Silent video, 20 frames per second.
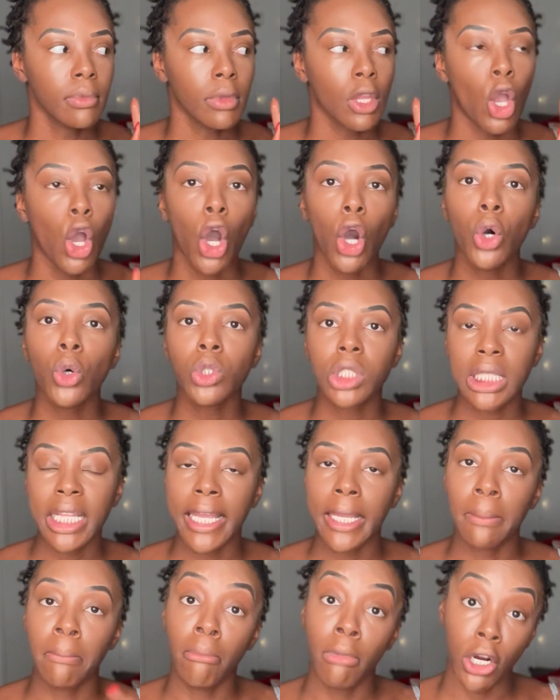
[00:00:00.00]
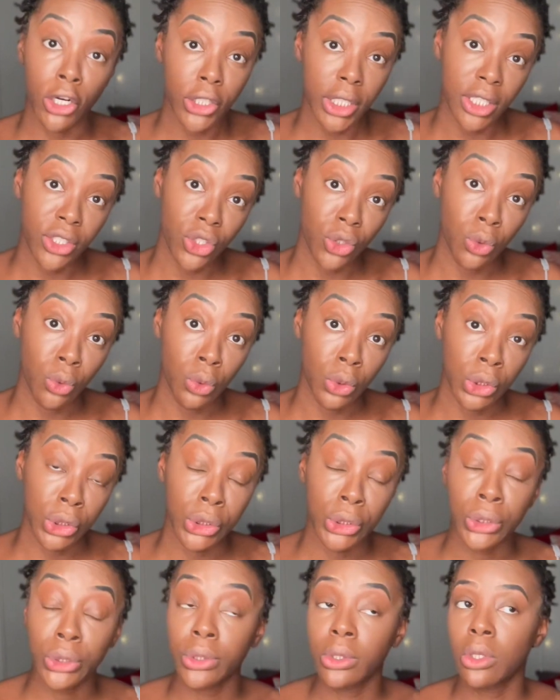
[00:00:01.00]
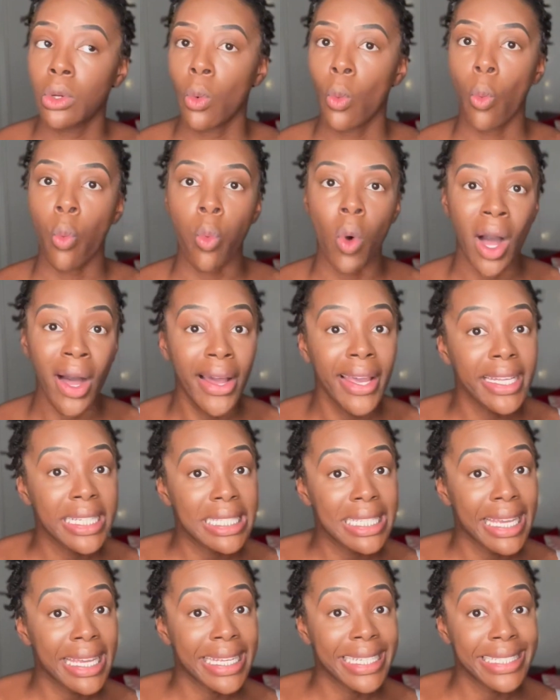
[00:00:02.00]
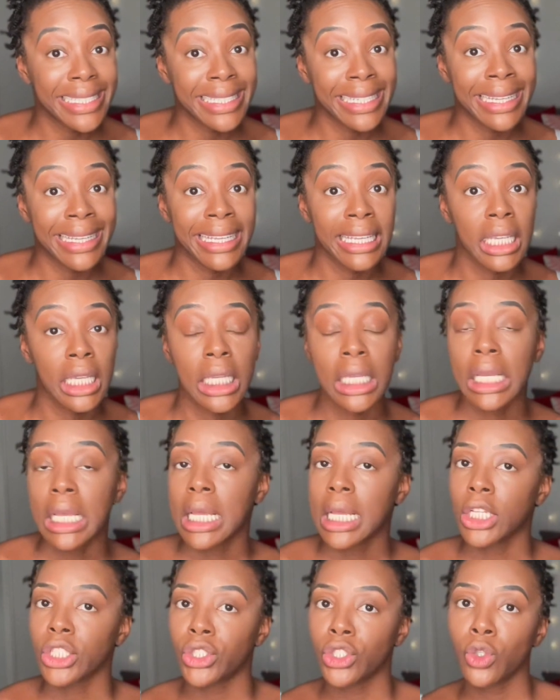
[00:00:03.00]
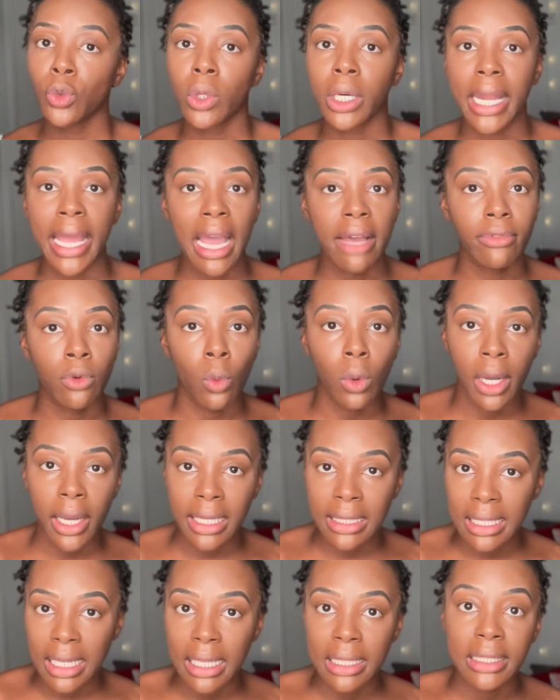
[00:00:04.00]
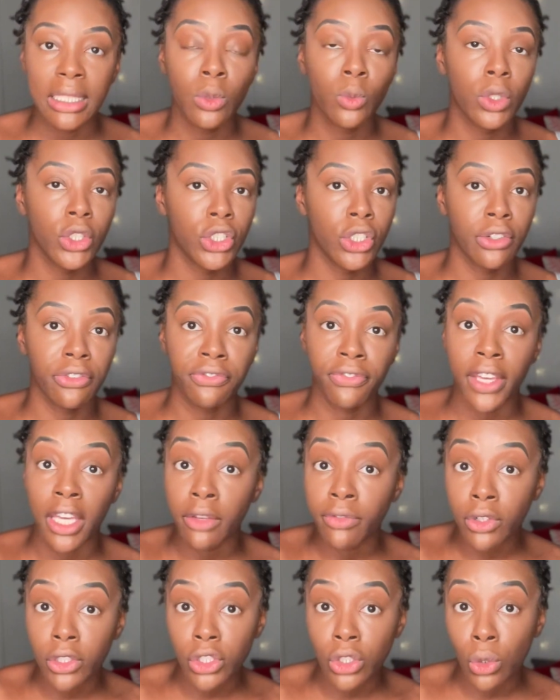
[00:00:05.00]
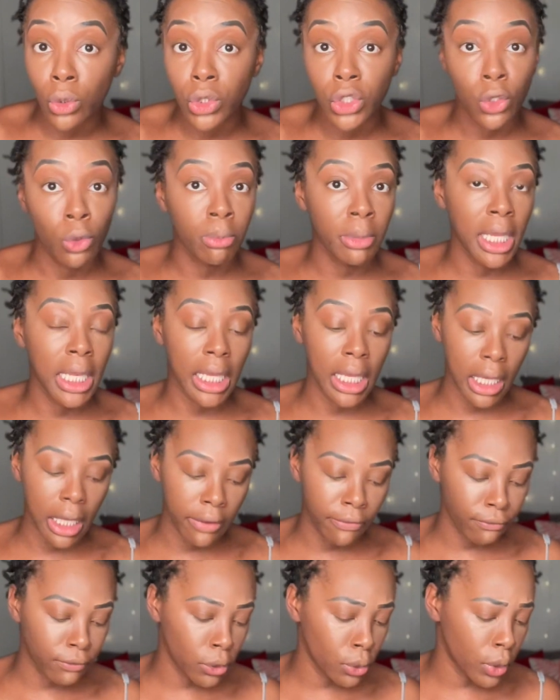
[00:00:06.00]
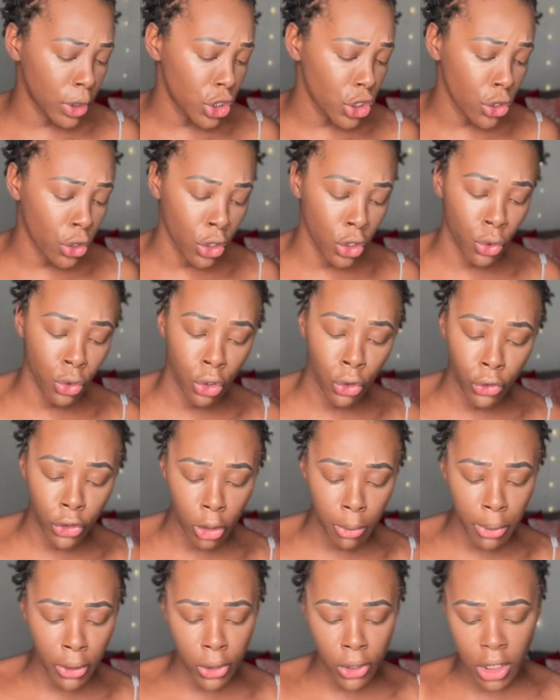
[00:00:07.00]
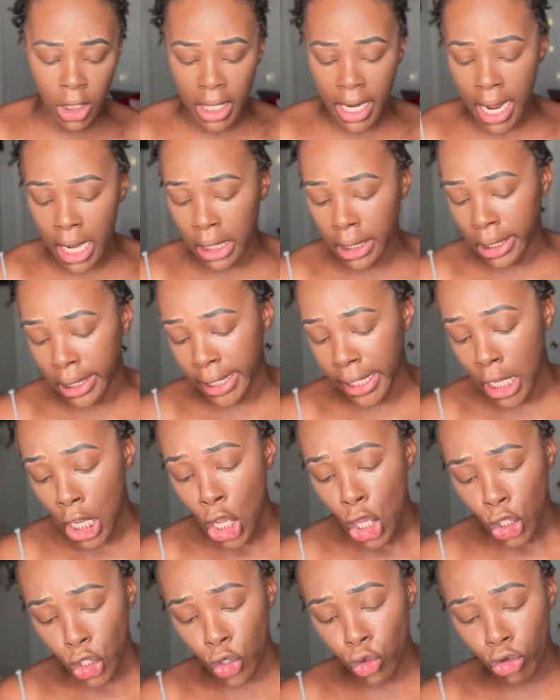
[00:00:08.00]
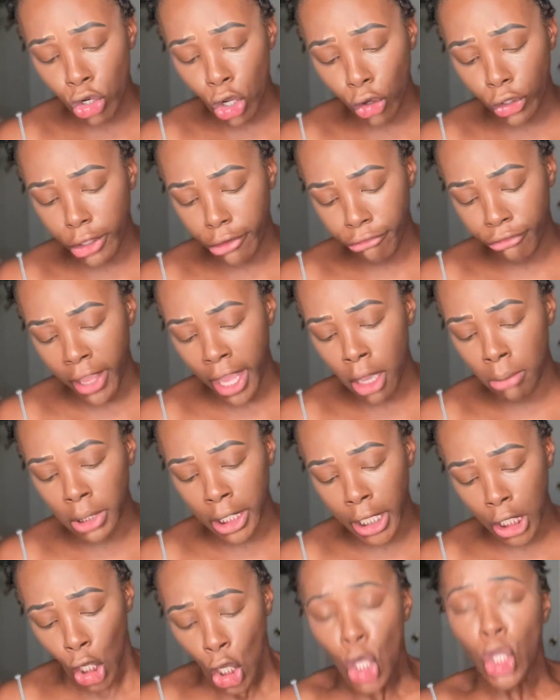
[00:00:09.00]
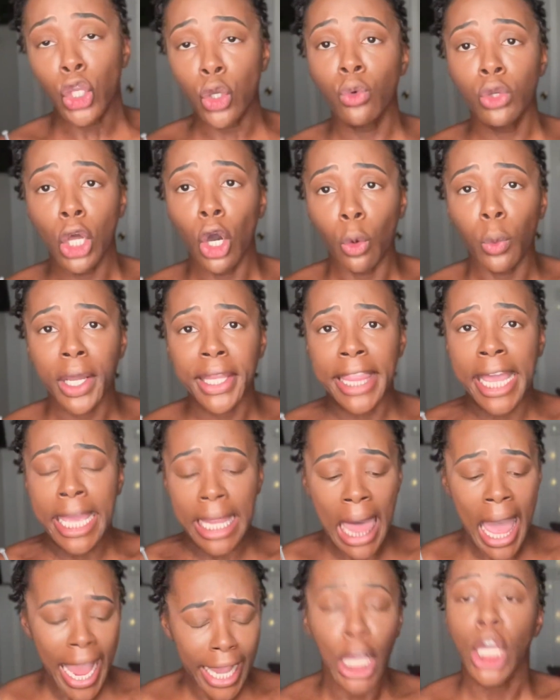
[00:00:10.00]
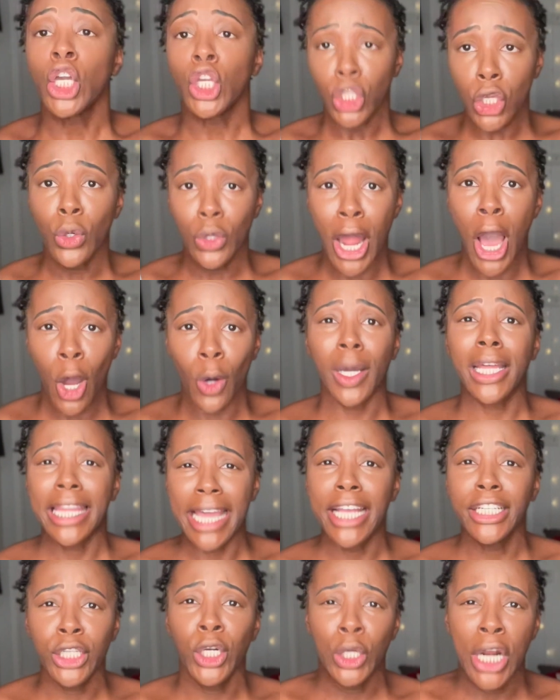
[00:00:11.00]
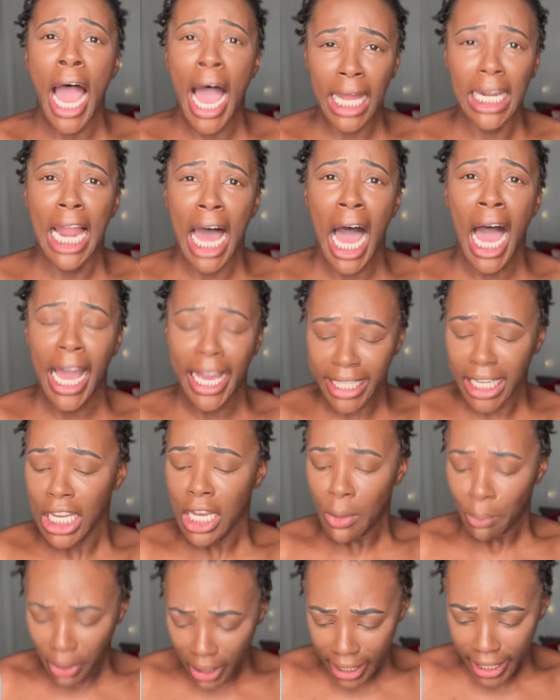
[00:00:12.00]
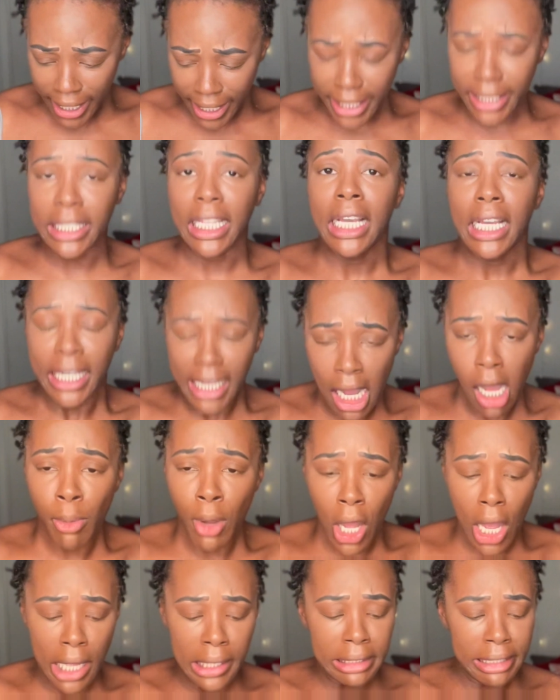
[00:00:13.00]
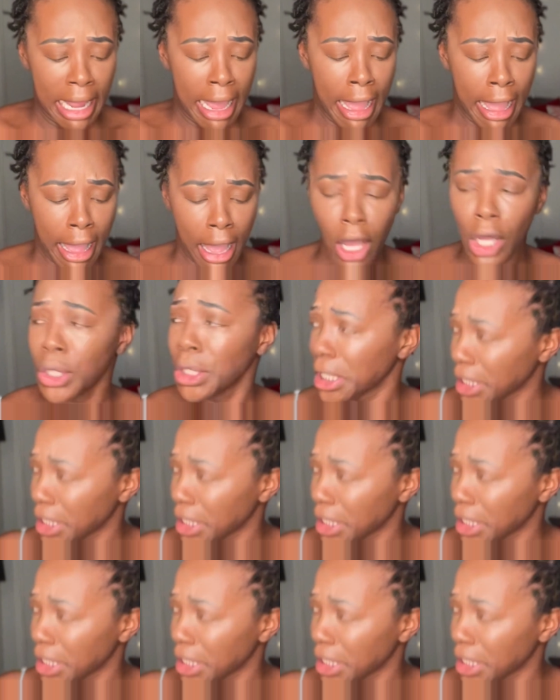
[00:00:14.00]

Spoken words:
host like market tours, wine tasting. Do you want to have a wine tasting with your favorite social media influencer? You know their personality, you know their family, you know what they like, you know what they do not like. Please come on down.